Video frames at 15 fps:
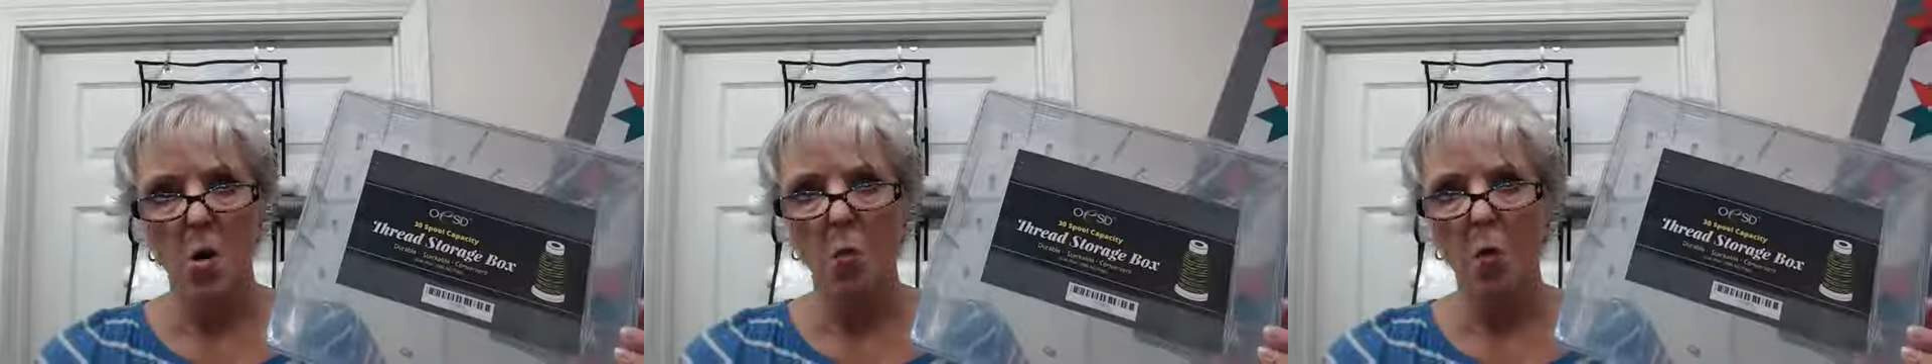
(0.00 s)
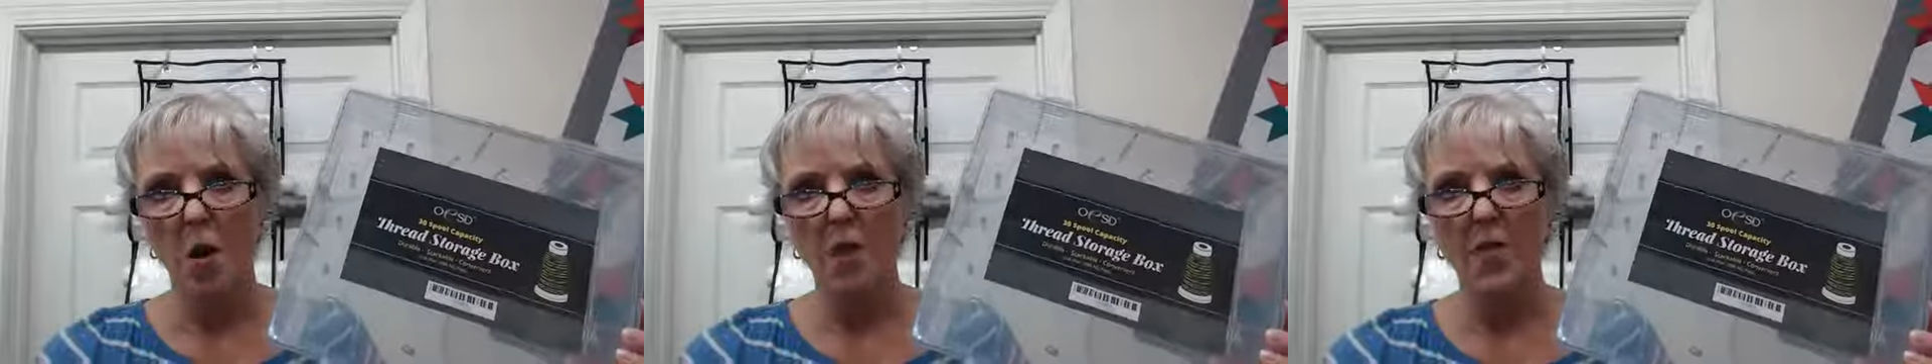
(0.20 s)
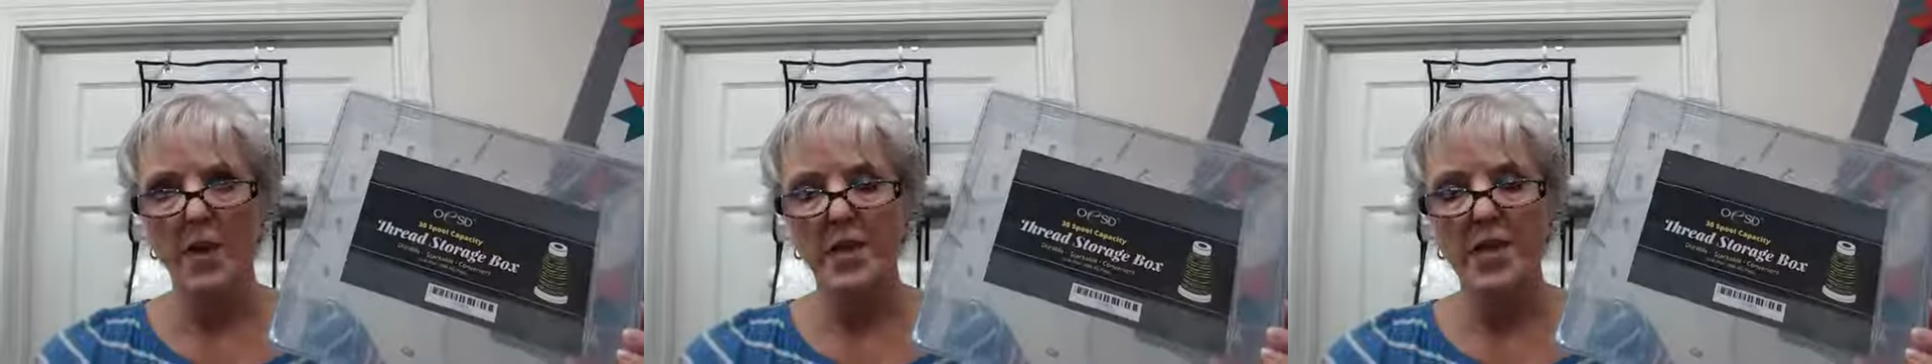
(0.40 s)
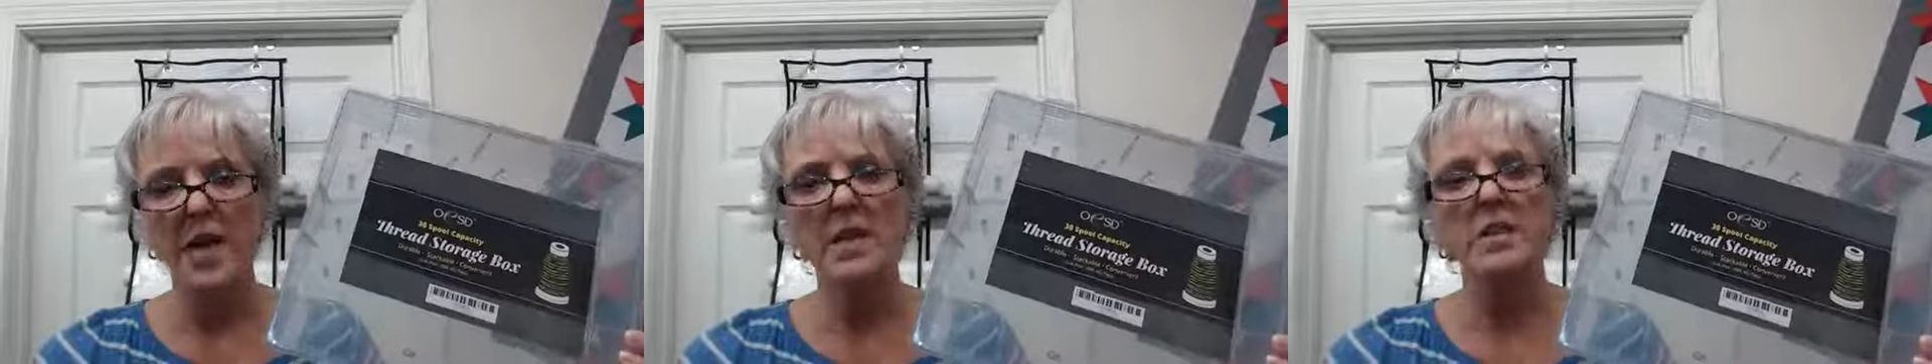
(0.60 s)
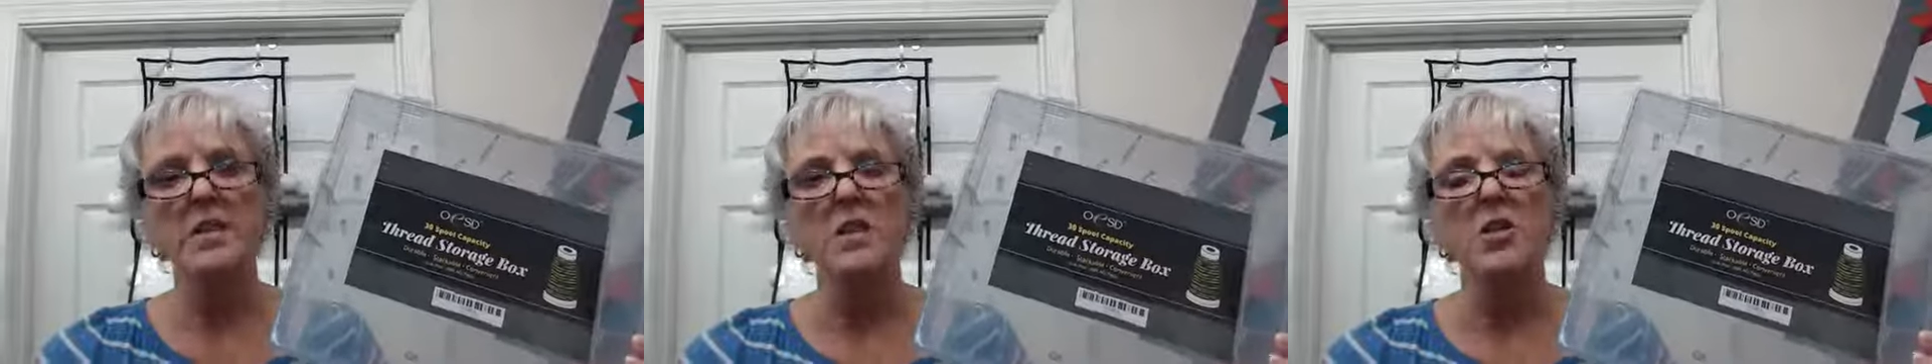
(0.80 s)
where the
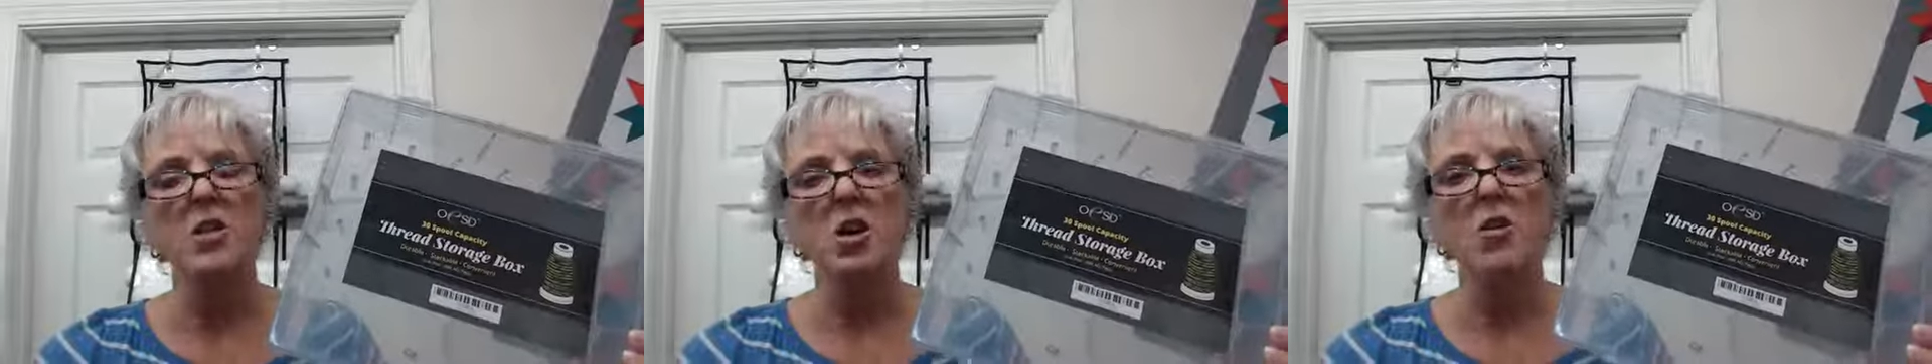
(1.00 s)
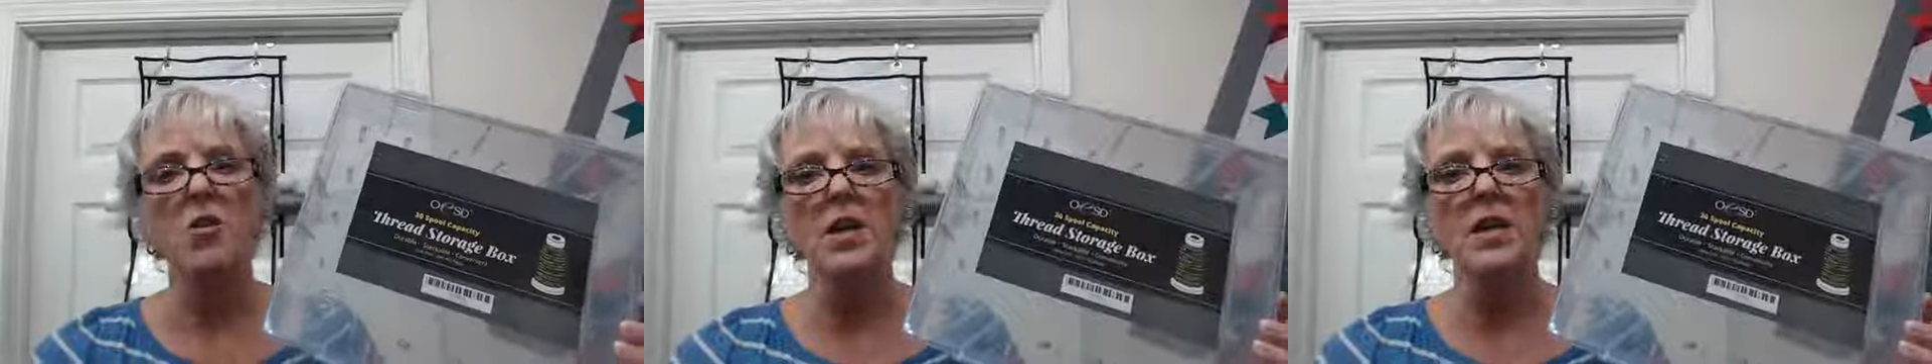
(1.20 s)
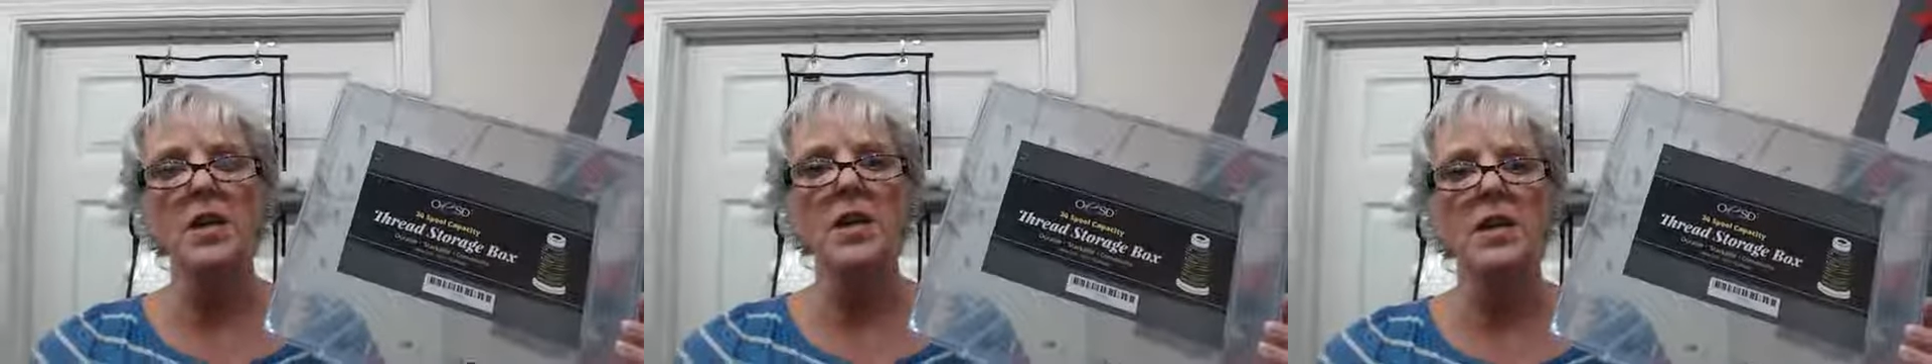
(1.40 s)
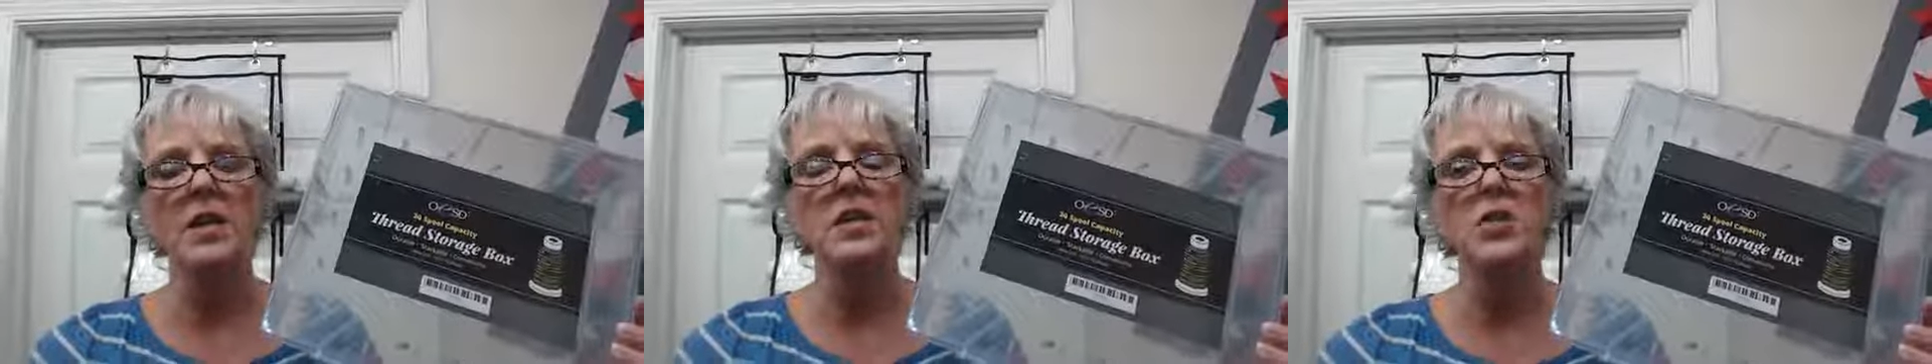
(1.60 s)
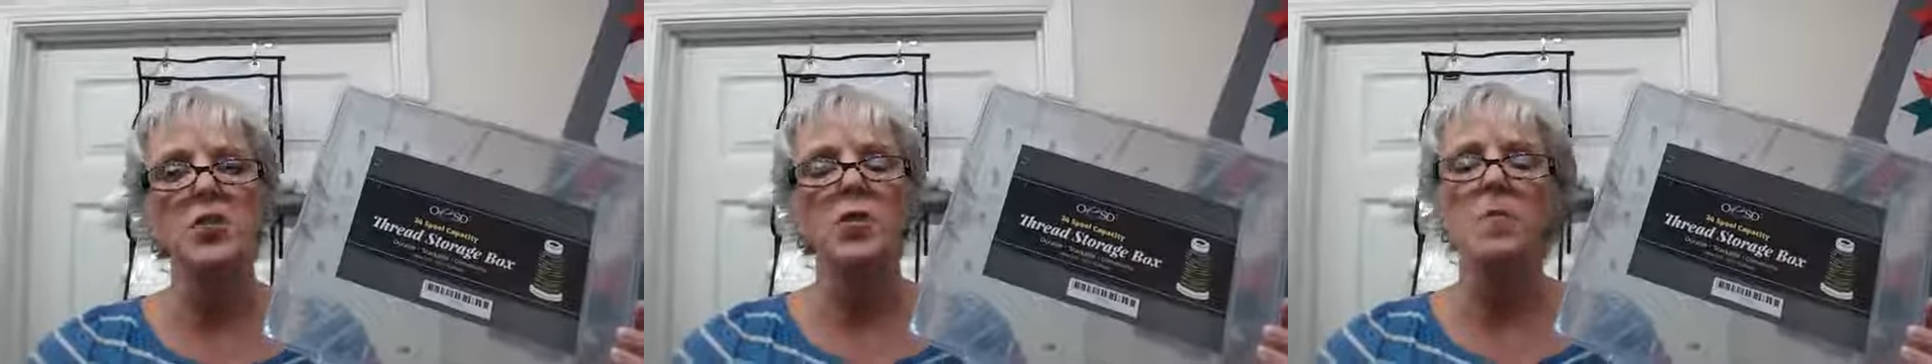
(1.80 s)
dust and dirt can get
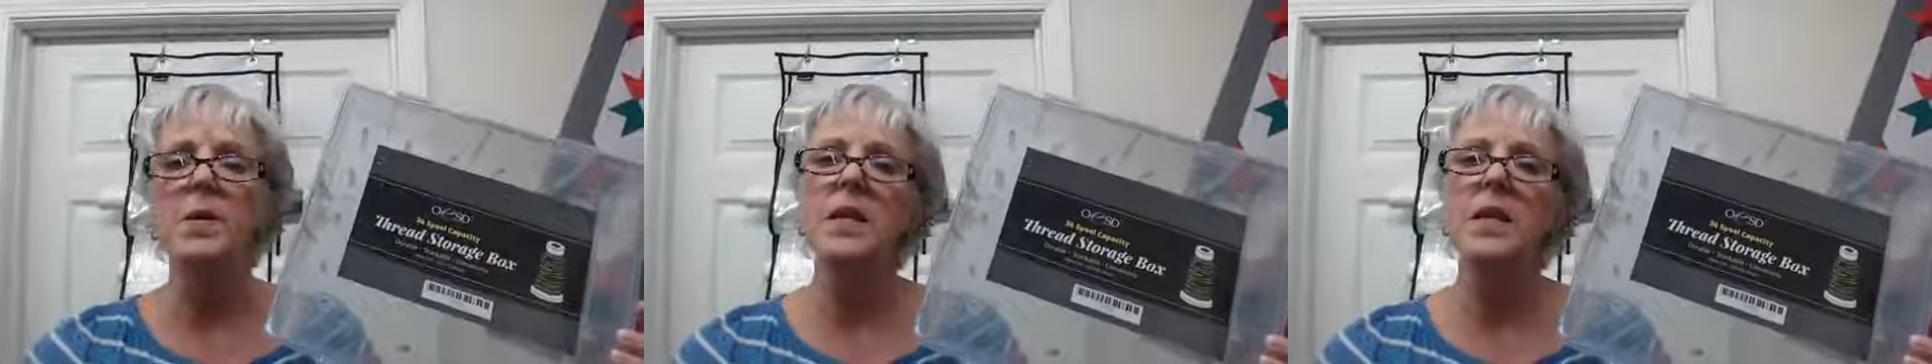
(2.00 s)
into them.